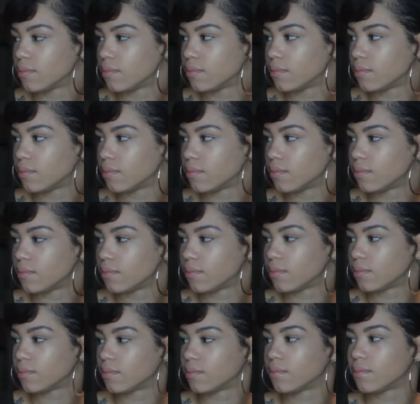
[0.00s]

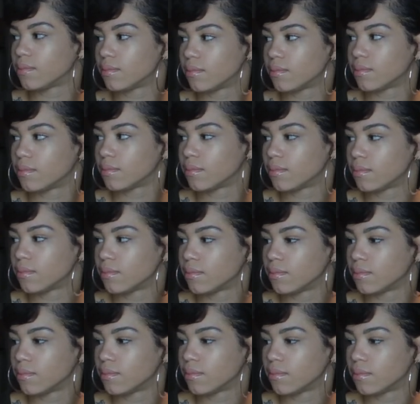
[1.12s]

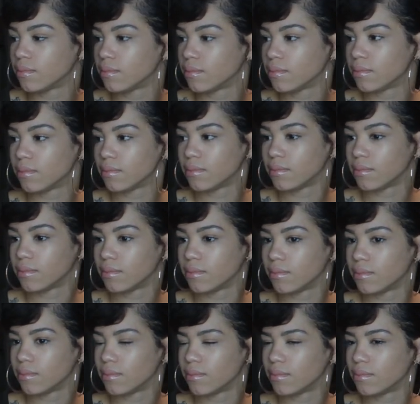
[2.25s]

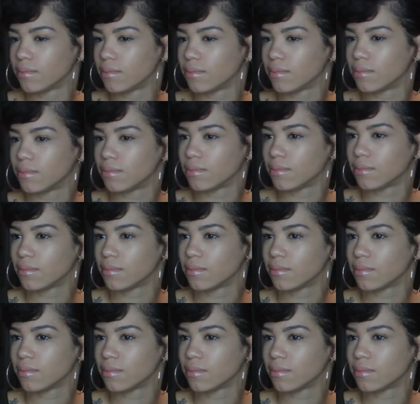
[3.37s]
This person isn't speaking.